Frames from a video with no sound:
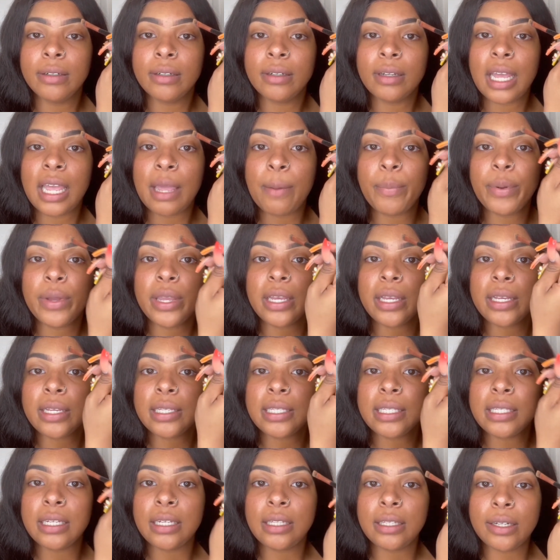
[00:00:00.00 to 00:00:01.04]
and putting
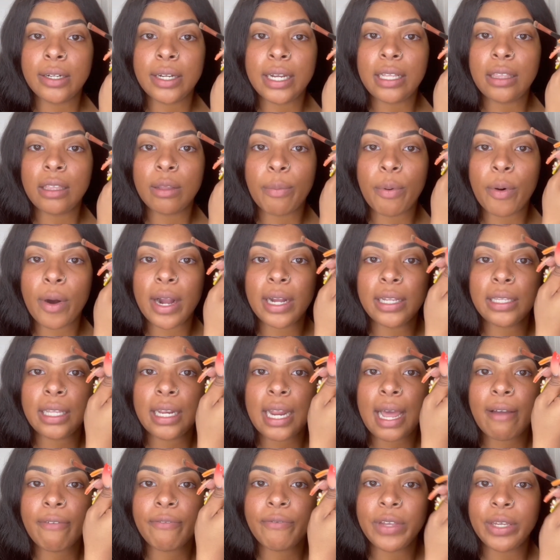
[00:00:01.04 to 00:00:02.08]
concealer in the part that
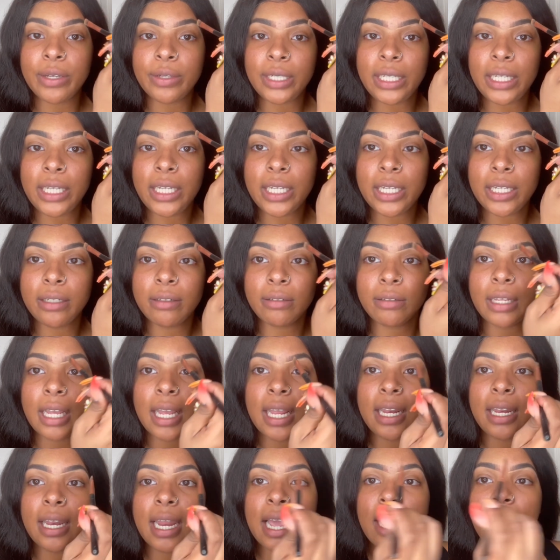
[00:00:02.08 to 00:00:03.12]
I filled in.
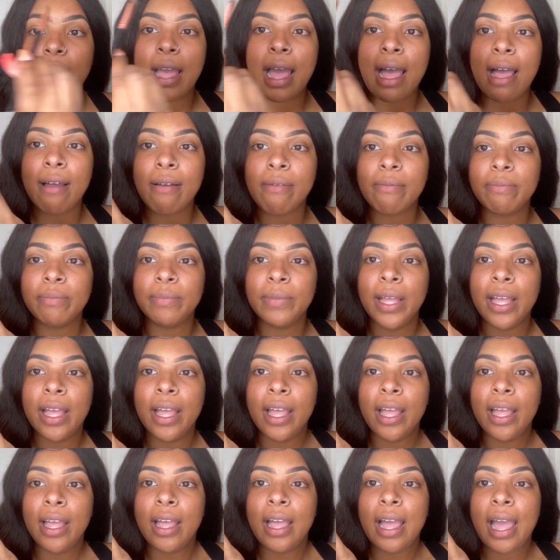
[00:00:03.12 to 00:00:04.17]
And now I
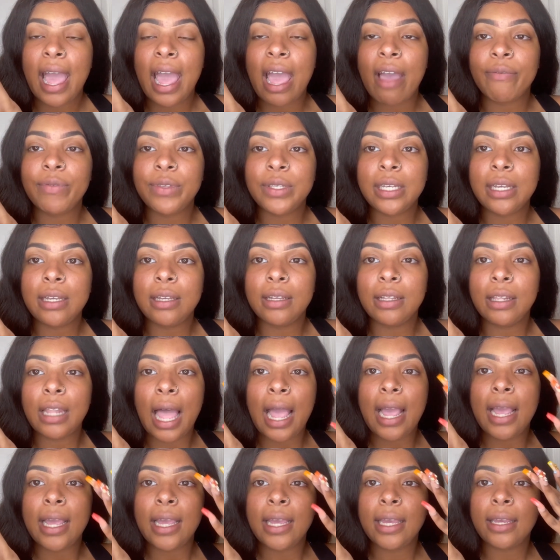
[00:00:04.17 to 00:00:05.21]
have to
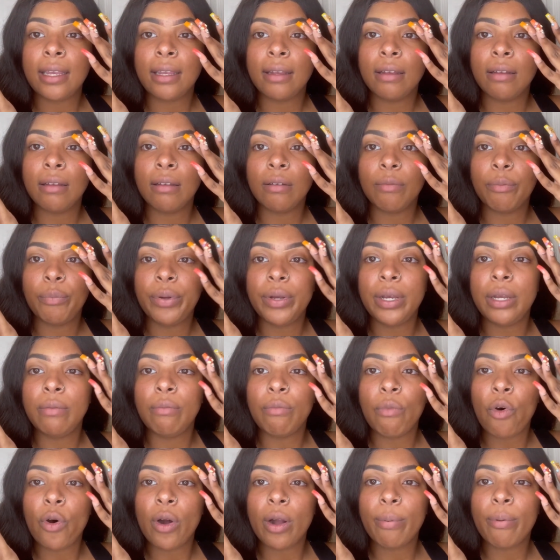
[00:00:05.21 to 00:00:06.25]
like put
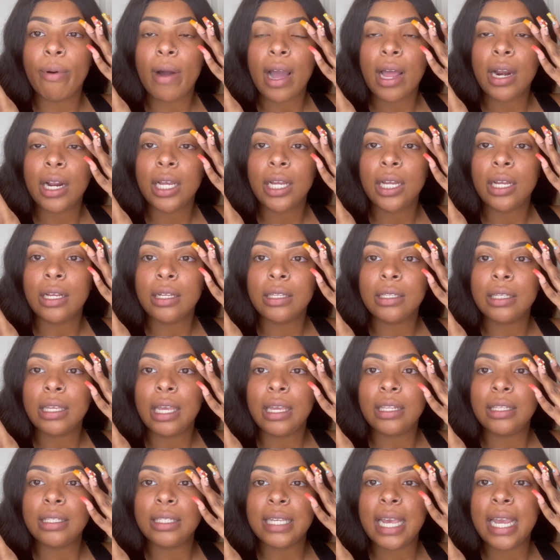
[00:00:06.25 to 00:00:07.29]
more product
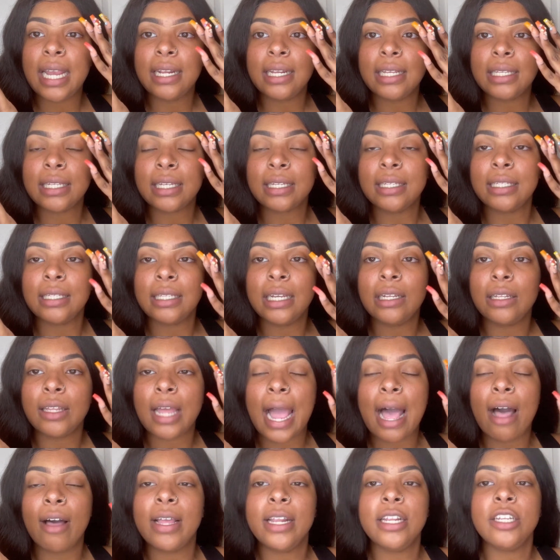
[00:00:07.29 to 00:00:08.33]
and take this concealer
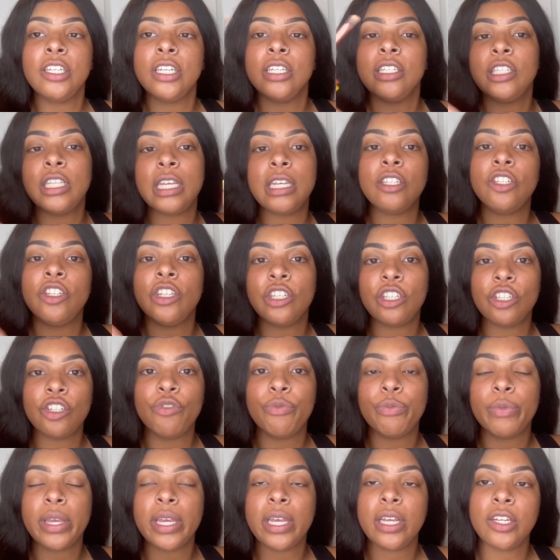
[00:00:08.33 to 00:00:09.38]
out, and it's just too
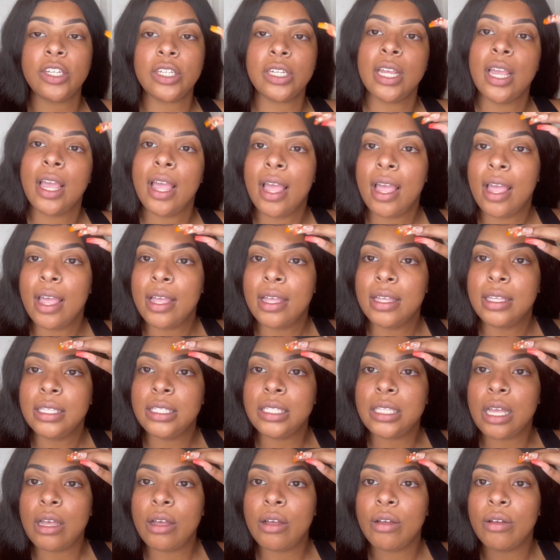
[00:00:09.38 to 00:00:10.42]
much.
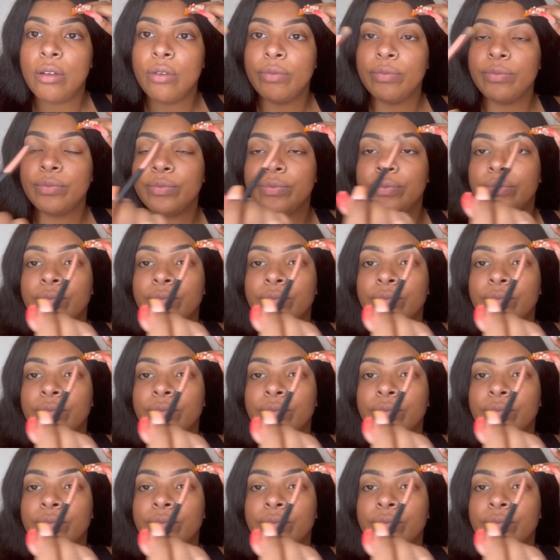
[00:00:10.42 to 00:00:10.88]
So